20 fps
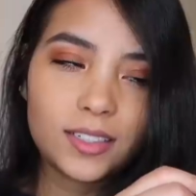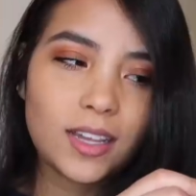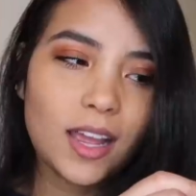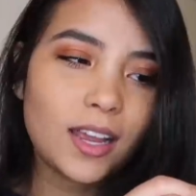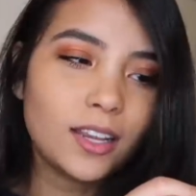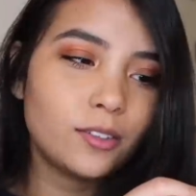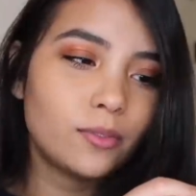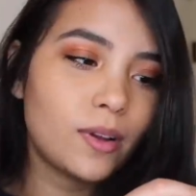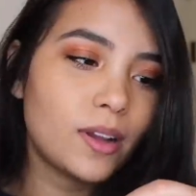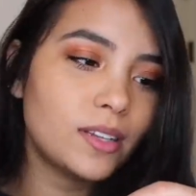
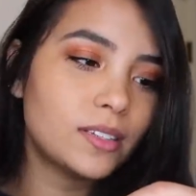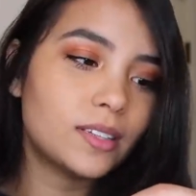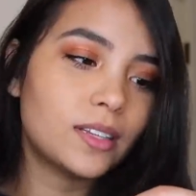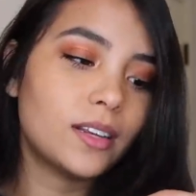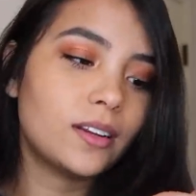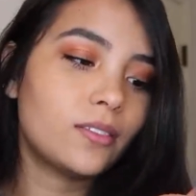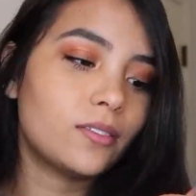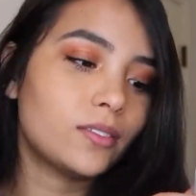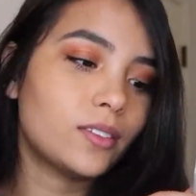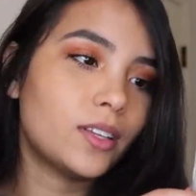Size-wise,
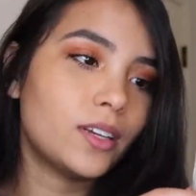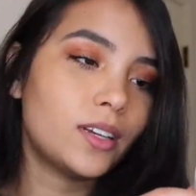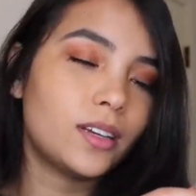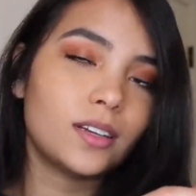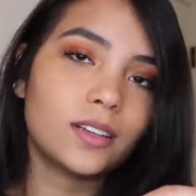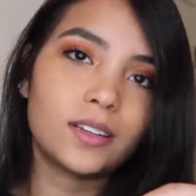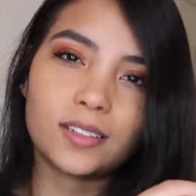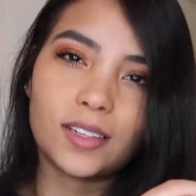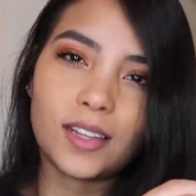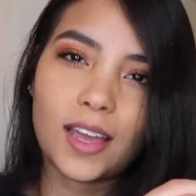they don't look
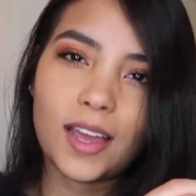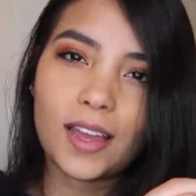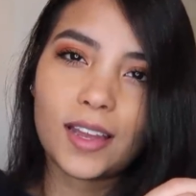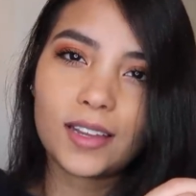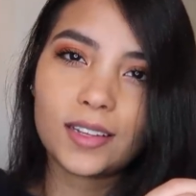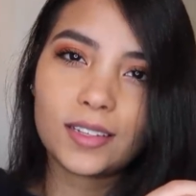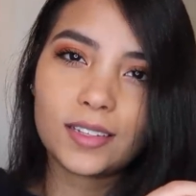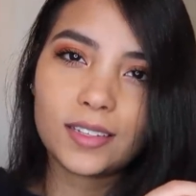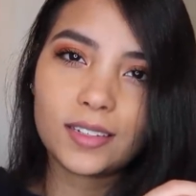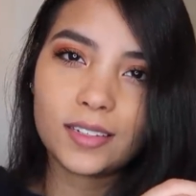
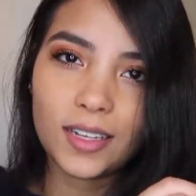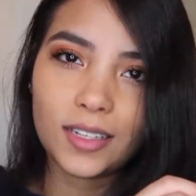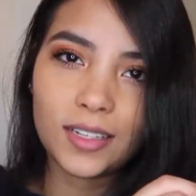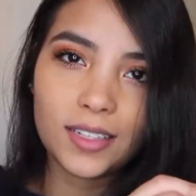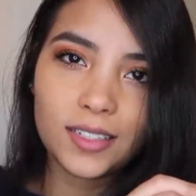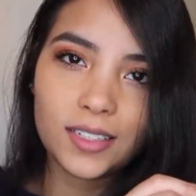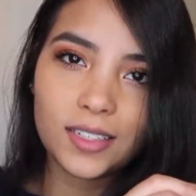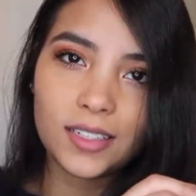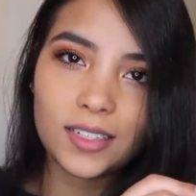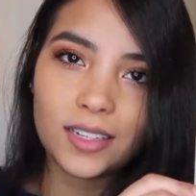that, like
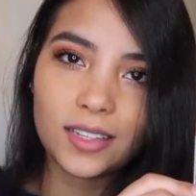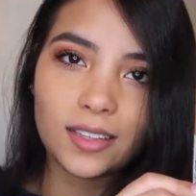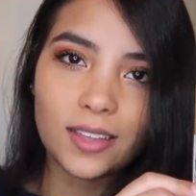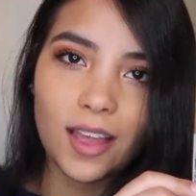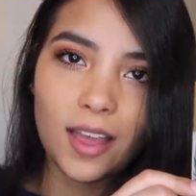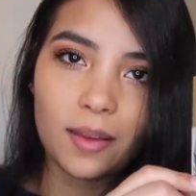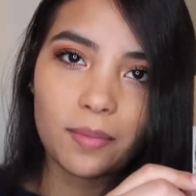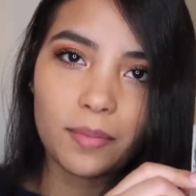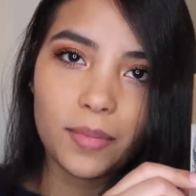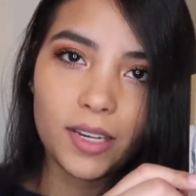this isn't
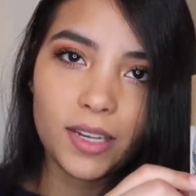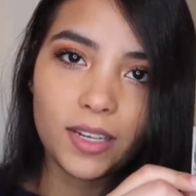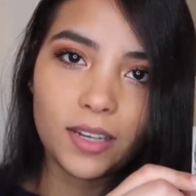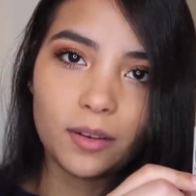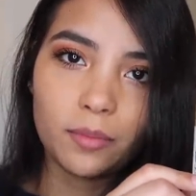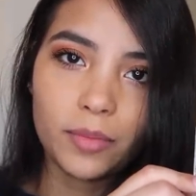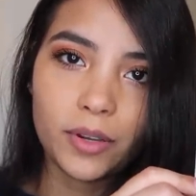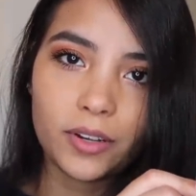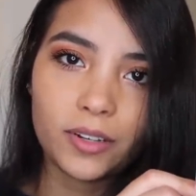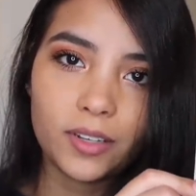that mini
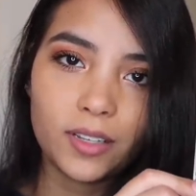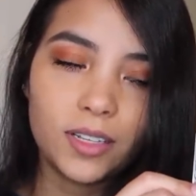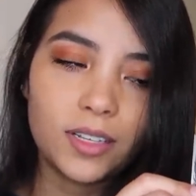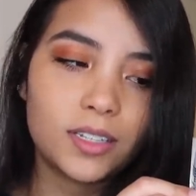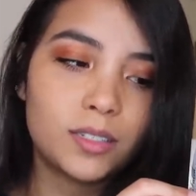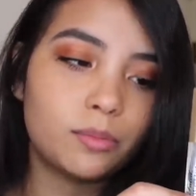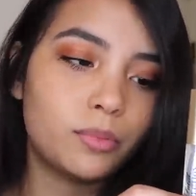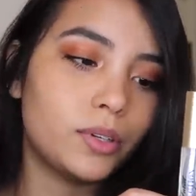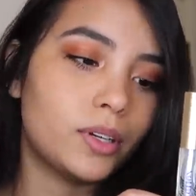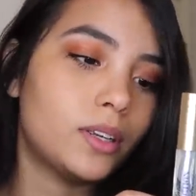compared to
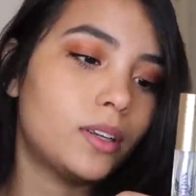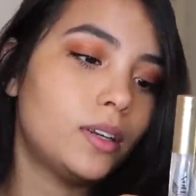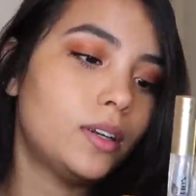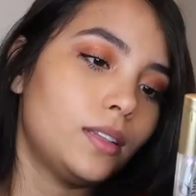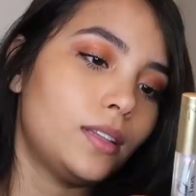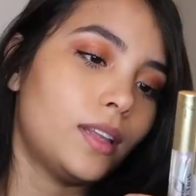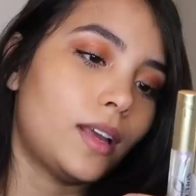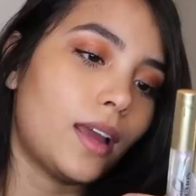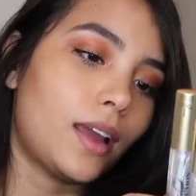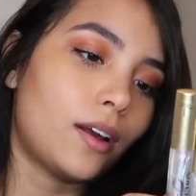this, but
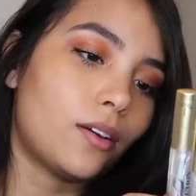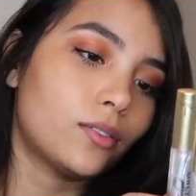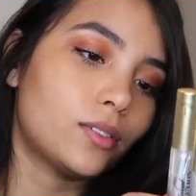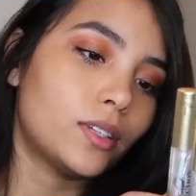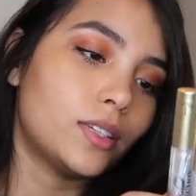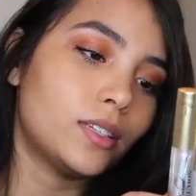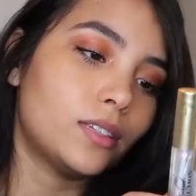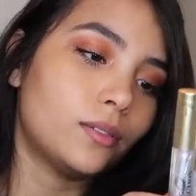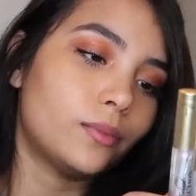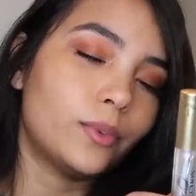the
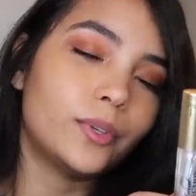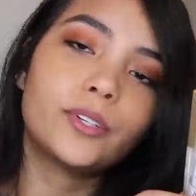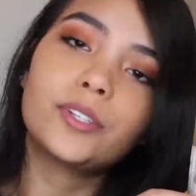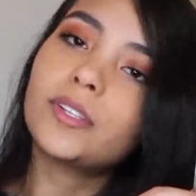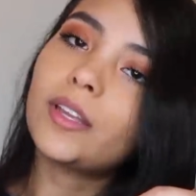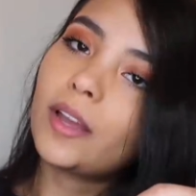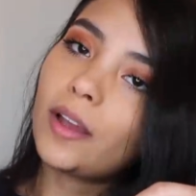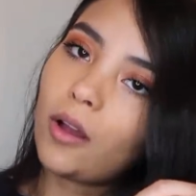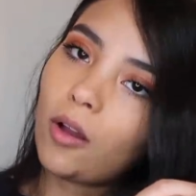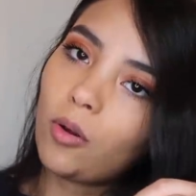ounces in which
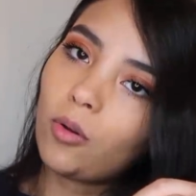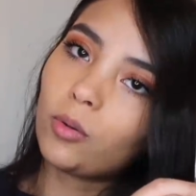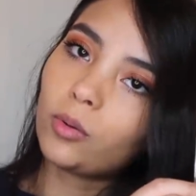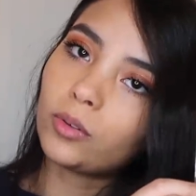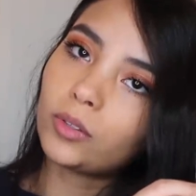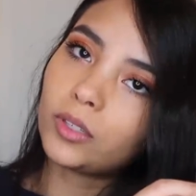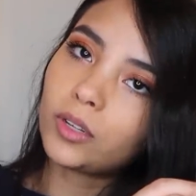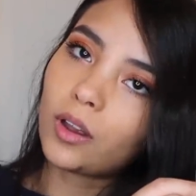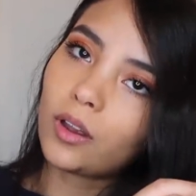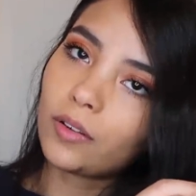they
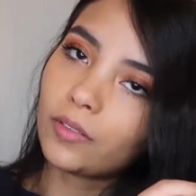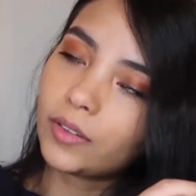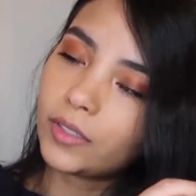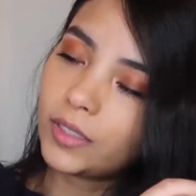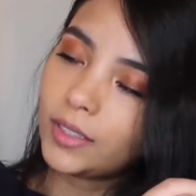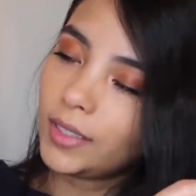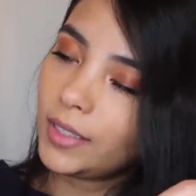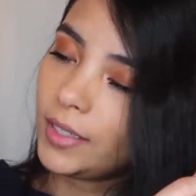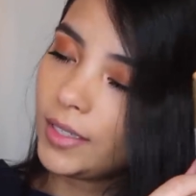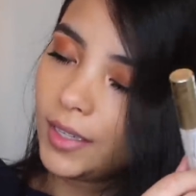hold,
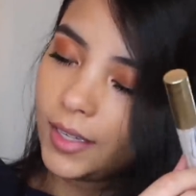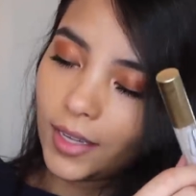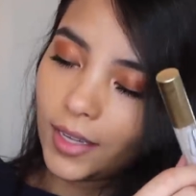obviously,